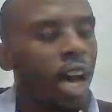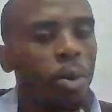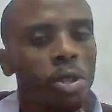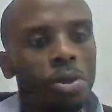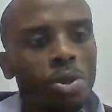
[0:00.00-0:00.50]
to
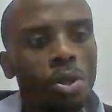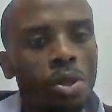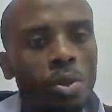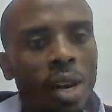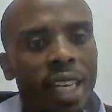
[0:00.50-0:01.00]
show you
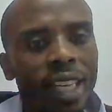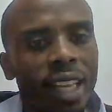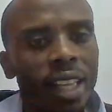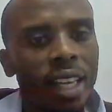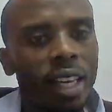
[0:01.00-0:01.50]

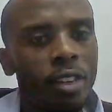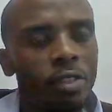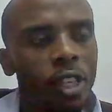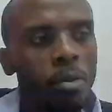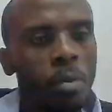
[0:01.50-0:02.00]
another very
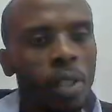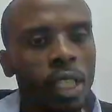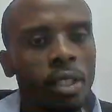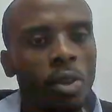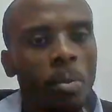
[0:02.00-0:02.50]
important
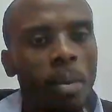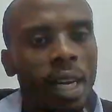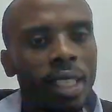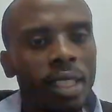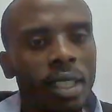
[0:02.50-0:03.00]
command
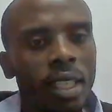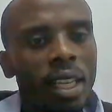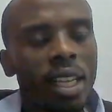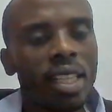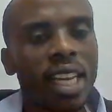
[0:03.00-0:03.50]

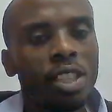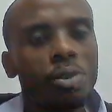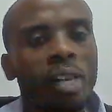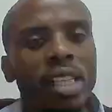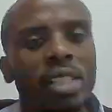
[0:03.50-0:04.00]
that you
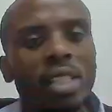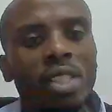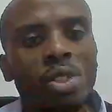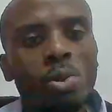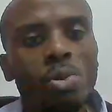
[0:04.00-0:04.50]
can
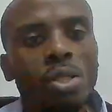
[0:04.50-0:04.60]
use to